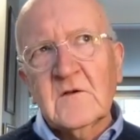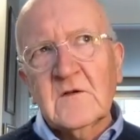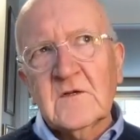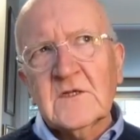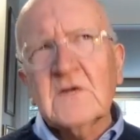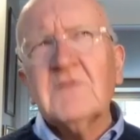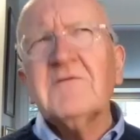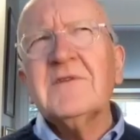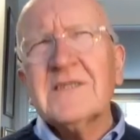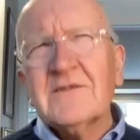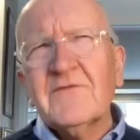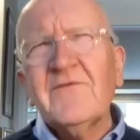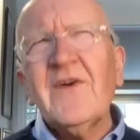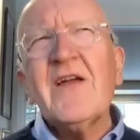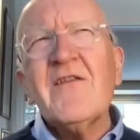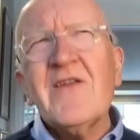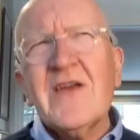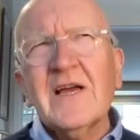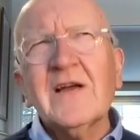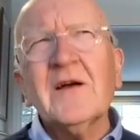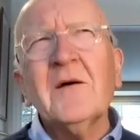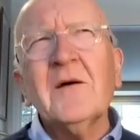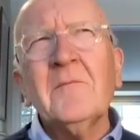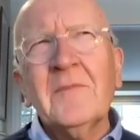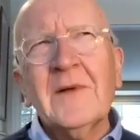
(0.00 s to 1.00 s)
So it's very
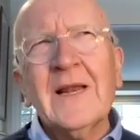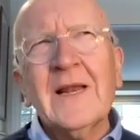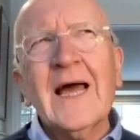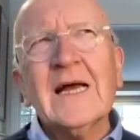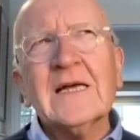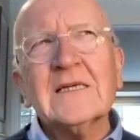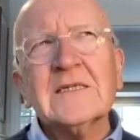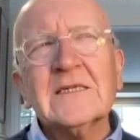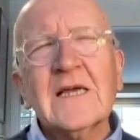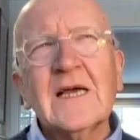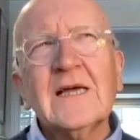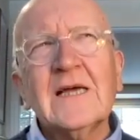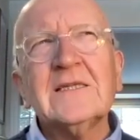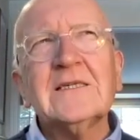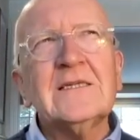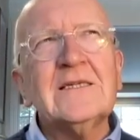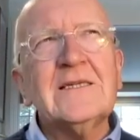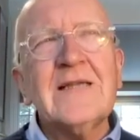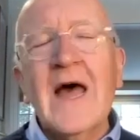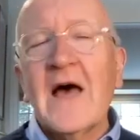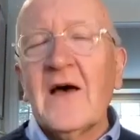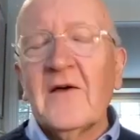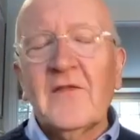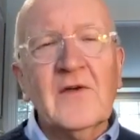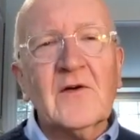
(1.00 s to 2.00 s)
complex. It's
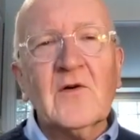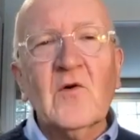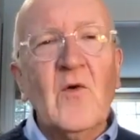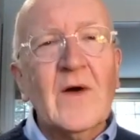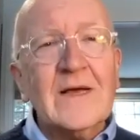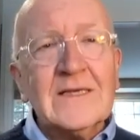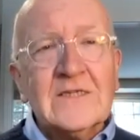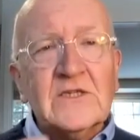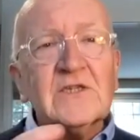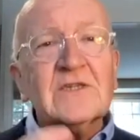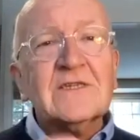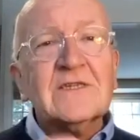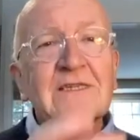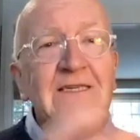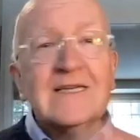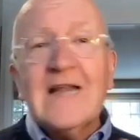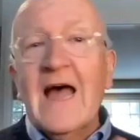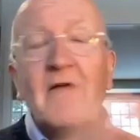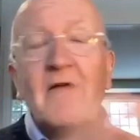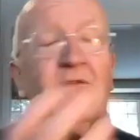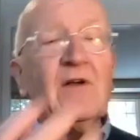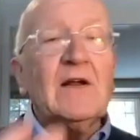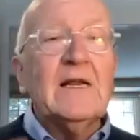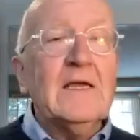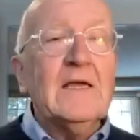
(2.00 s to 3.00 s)
ne- the questions
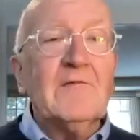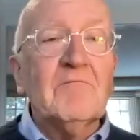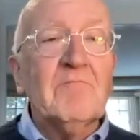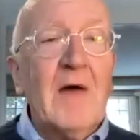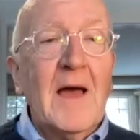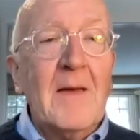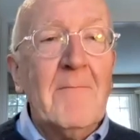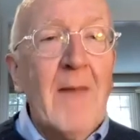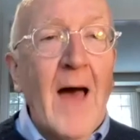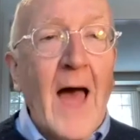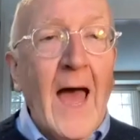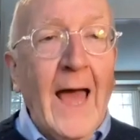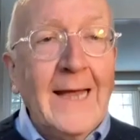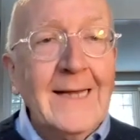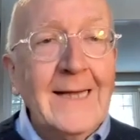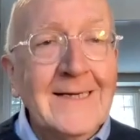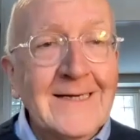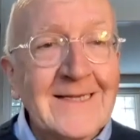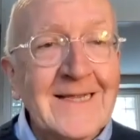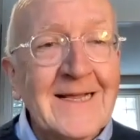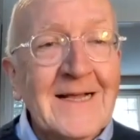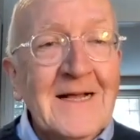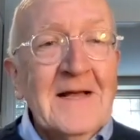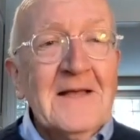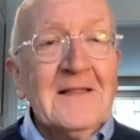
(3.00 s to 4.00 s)
never leave my mind